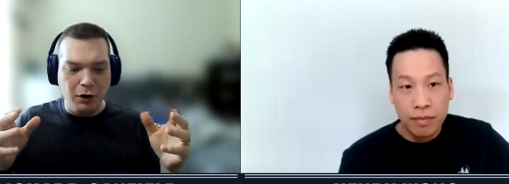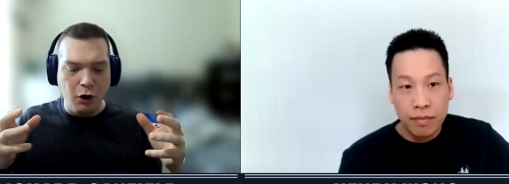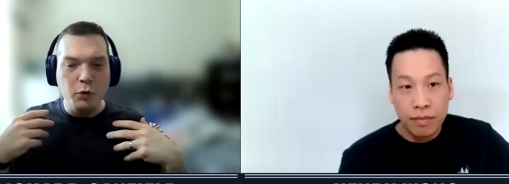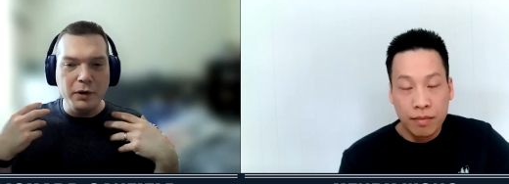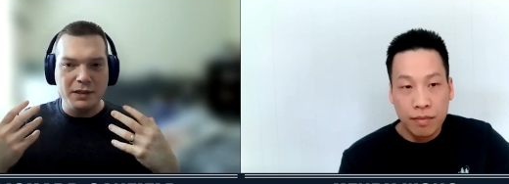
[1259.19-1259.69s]

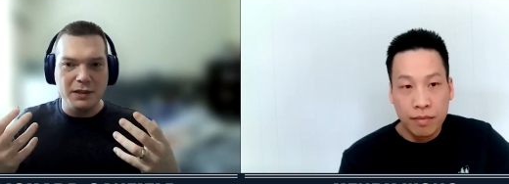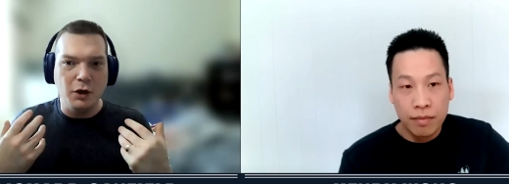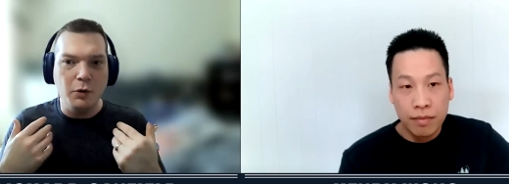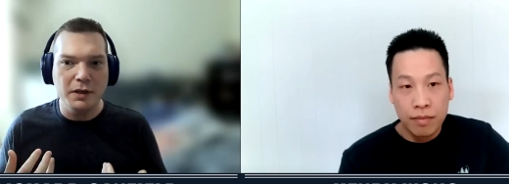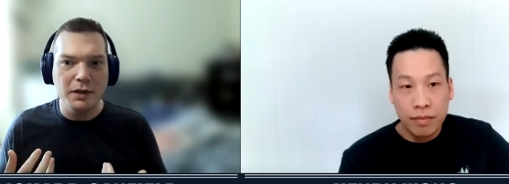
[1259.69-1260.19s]
Speaker 1: onus,
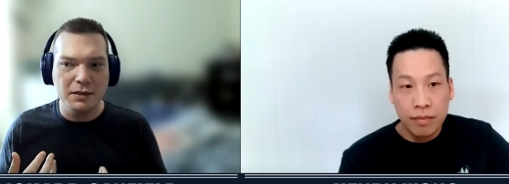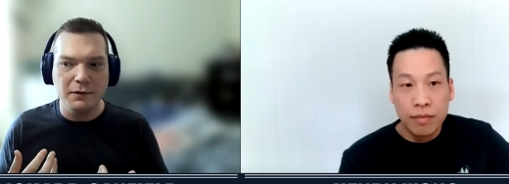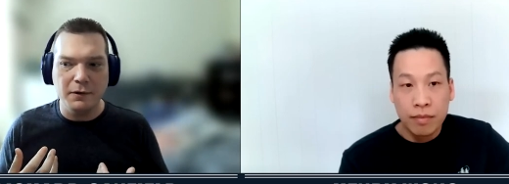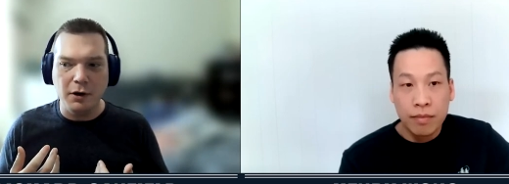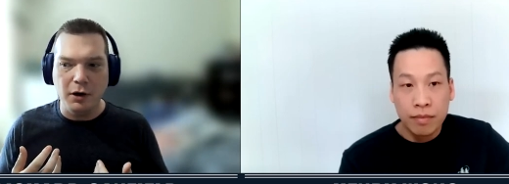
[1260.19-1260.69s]
the
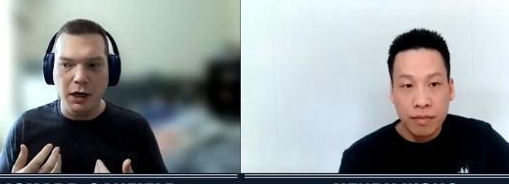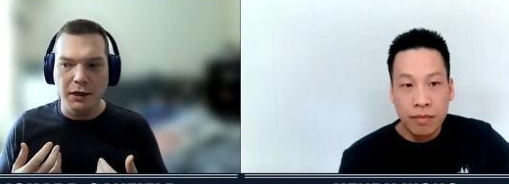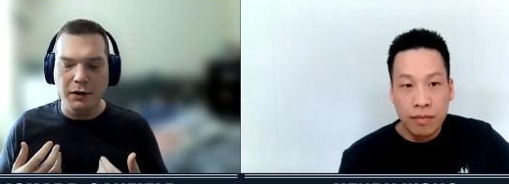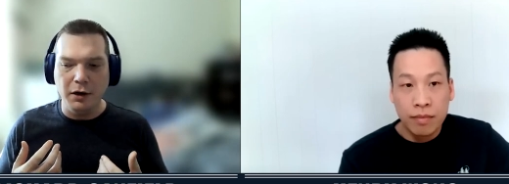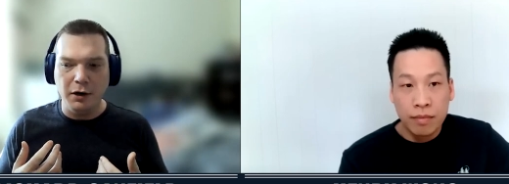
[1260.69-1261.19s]
onus
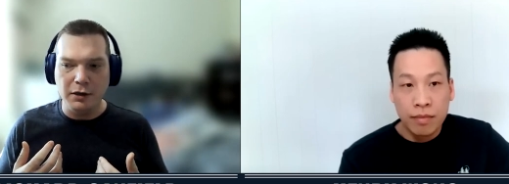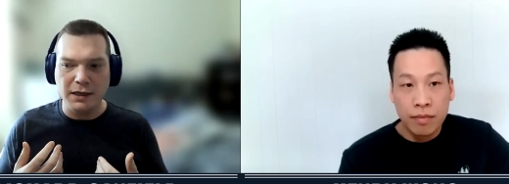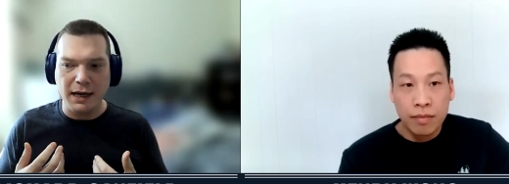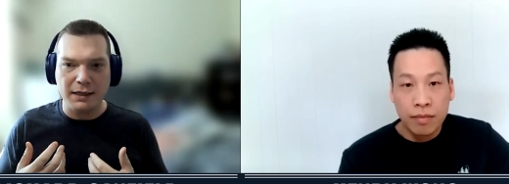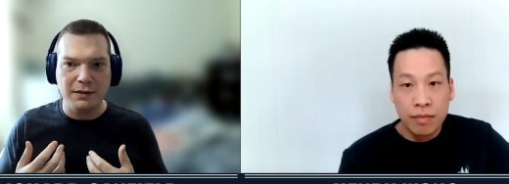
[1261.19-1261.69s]
on our
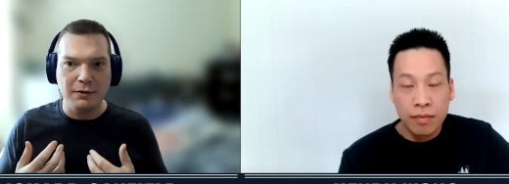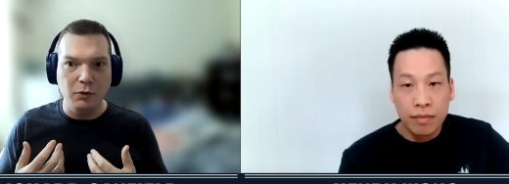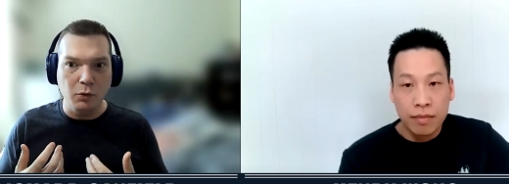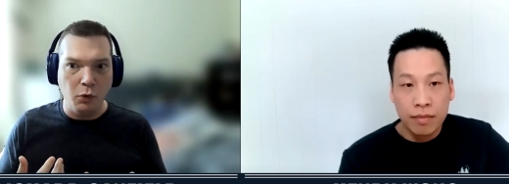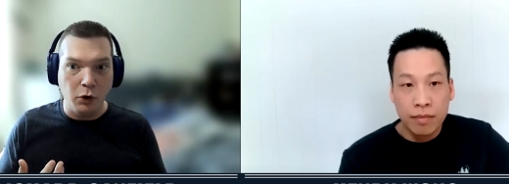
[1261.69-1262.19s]
tax
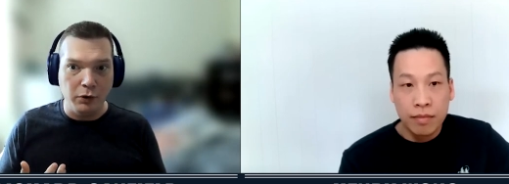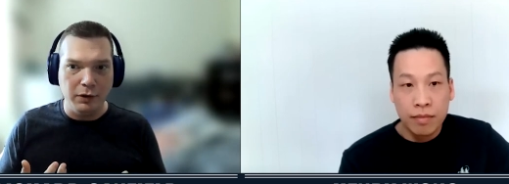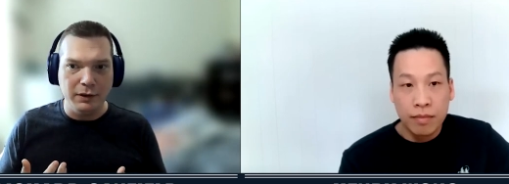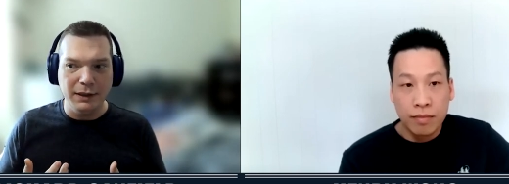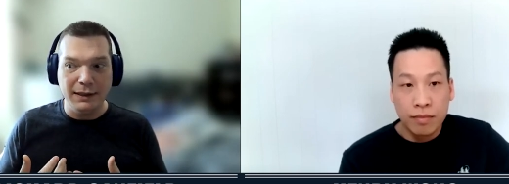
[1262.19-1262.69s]

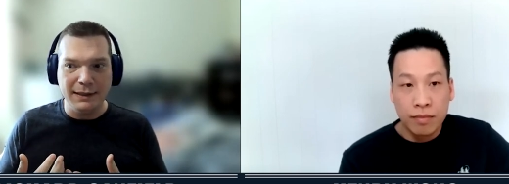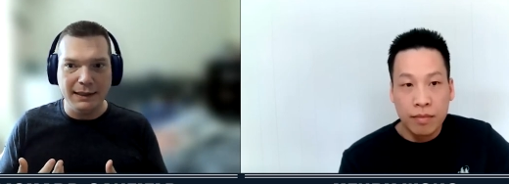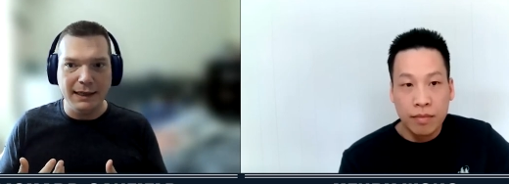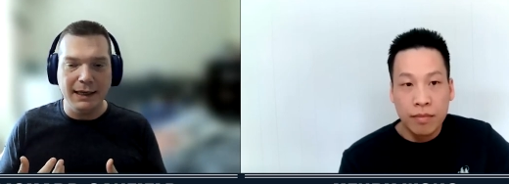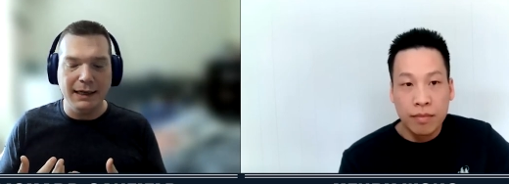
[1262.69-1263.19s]
world, at least
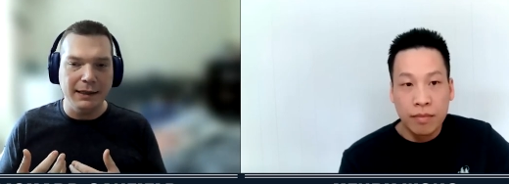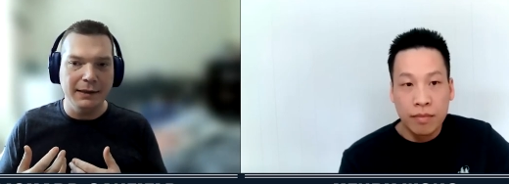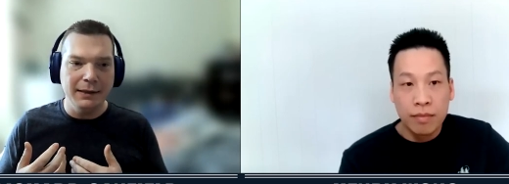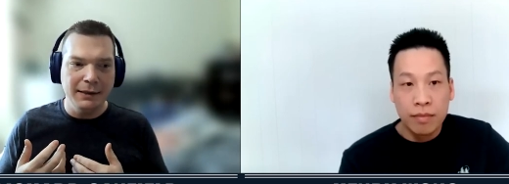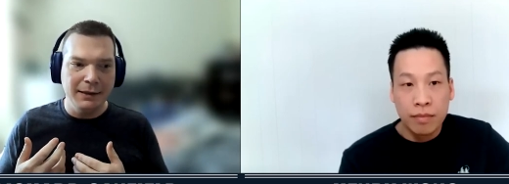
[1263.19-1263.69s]
in
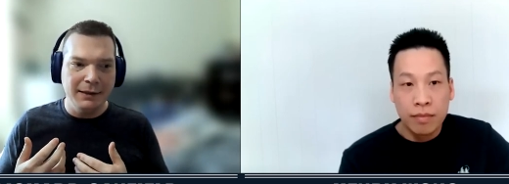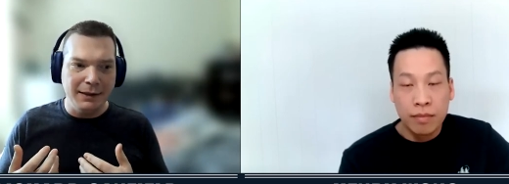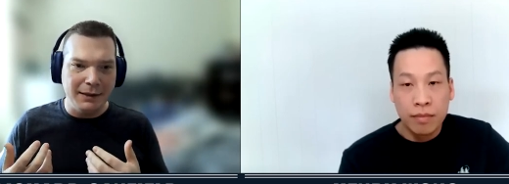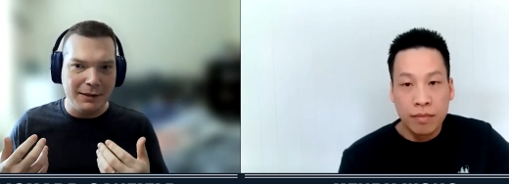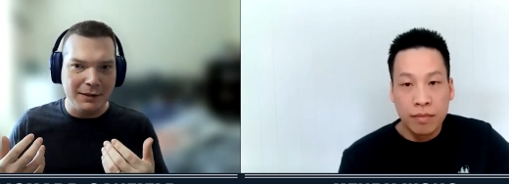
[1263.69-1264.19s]
Canada,
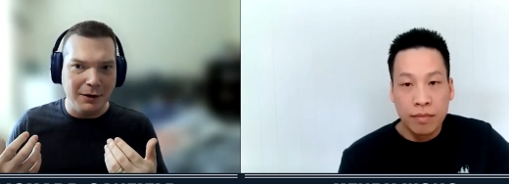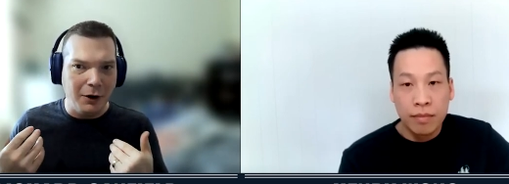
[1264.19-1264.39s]
is